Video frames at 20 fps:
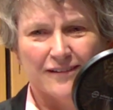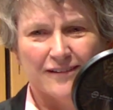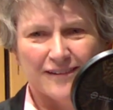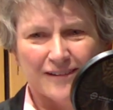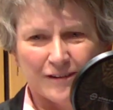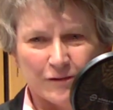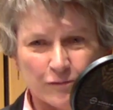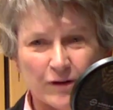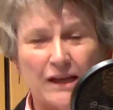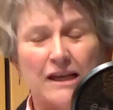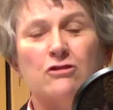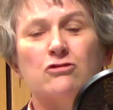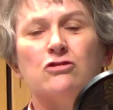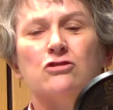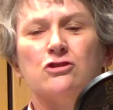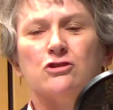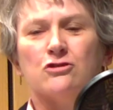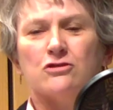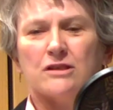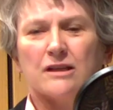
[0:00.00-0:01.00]

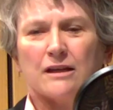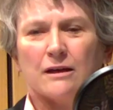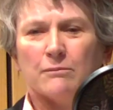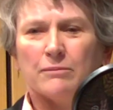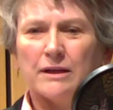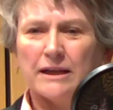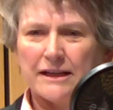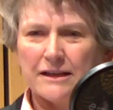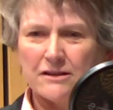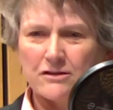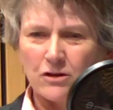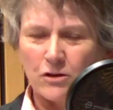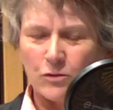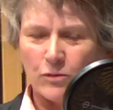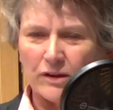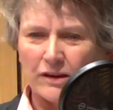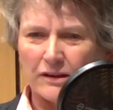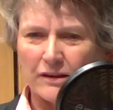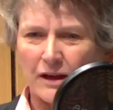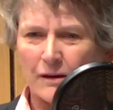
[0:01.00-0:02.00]
reintroducing a blazer,
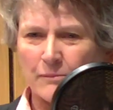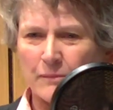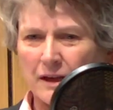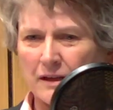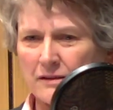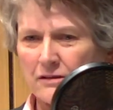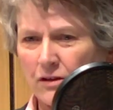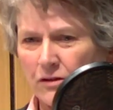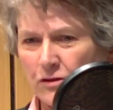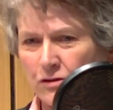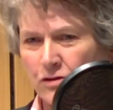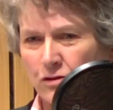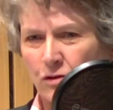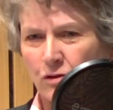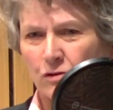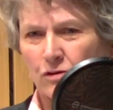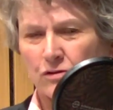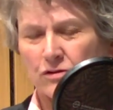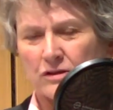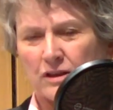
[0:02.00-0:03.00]
whether that makes other
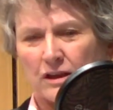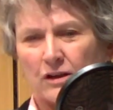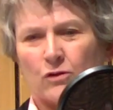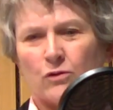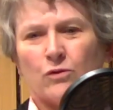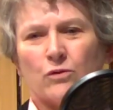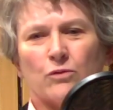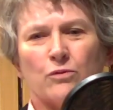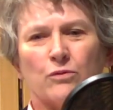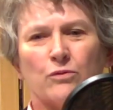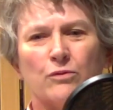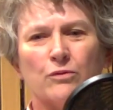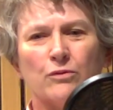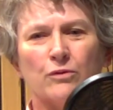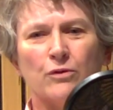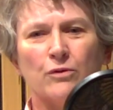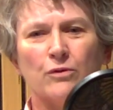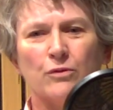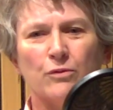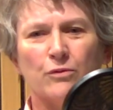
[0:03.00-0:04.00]
schools think, oh,
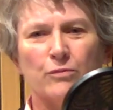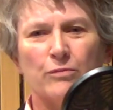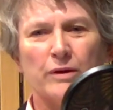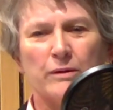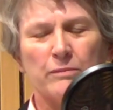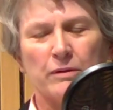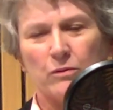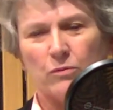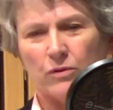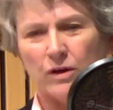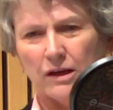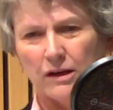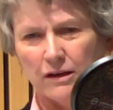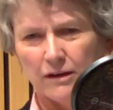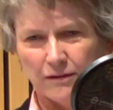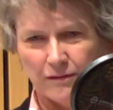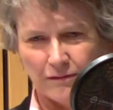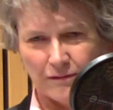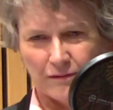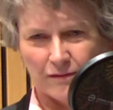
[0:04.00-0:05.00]
maybe
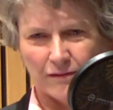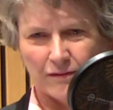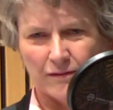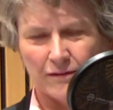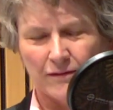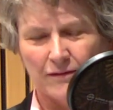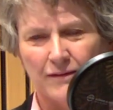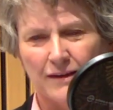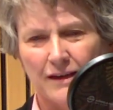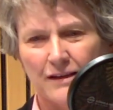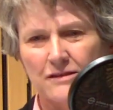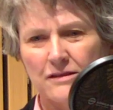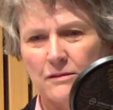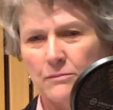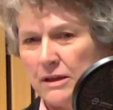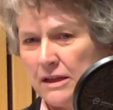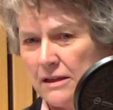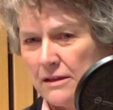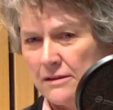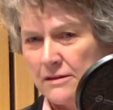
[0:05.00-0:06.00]
we need to
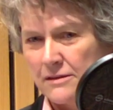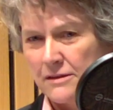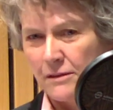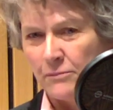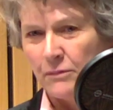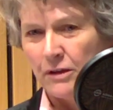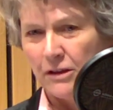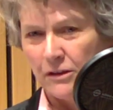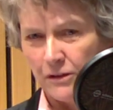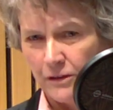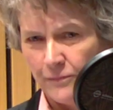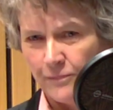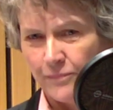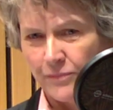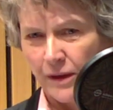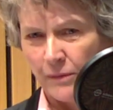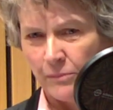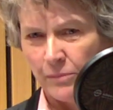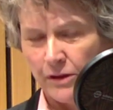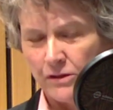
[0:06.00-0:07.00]
be similar.
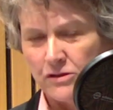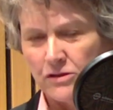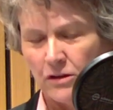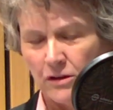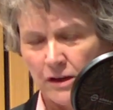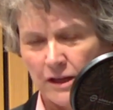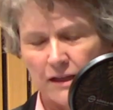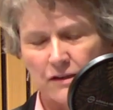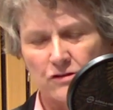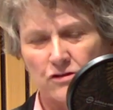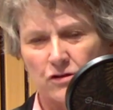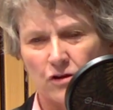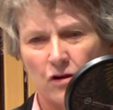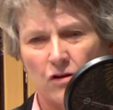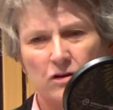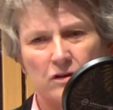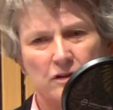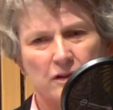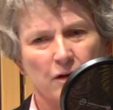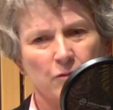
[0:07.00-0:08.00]
But certainly in
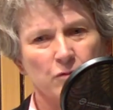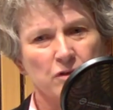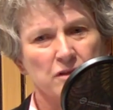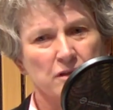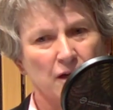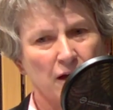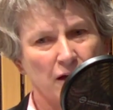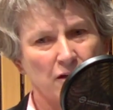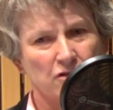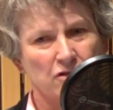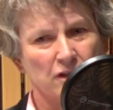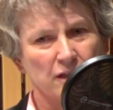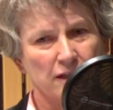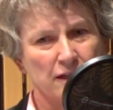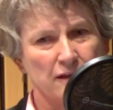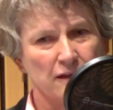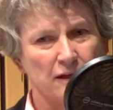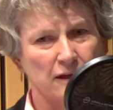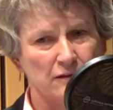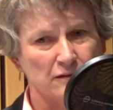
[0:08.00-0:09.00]
Scotland, I would say actually
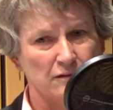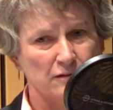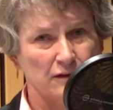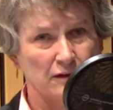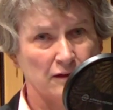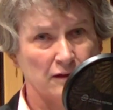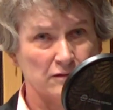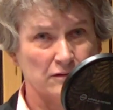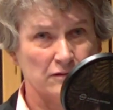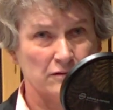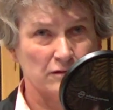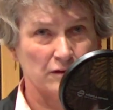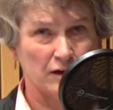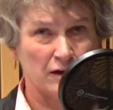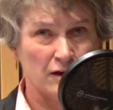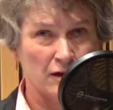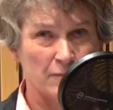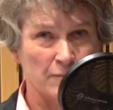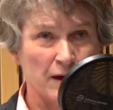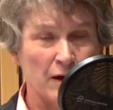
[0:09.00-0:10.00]
it's
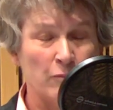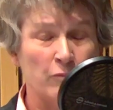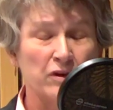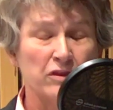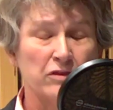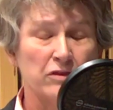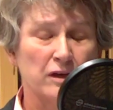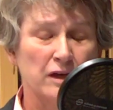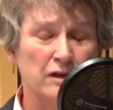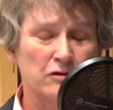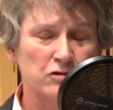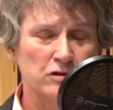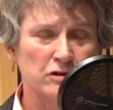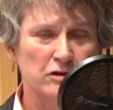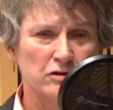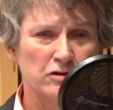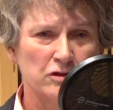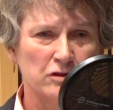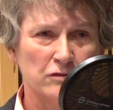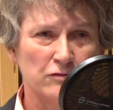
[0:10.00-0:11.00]
and with the
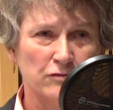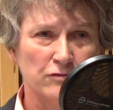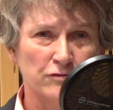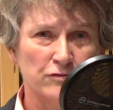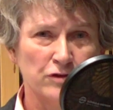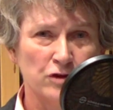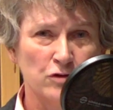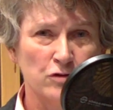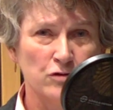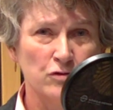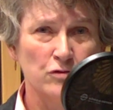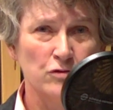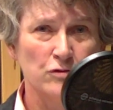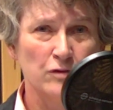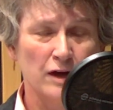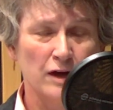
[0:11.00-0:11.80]
introduction of new,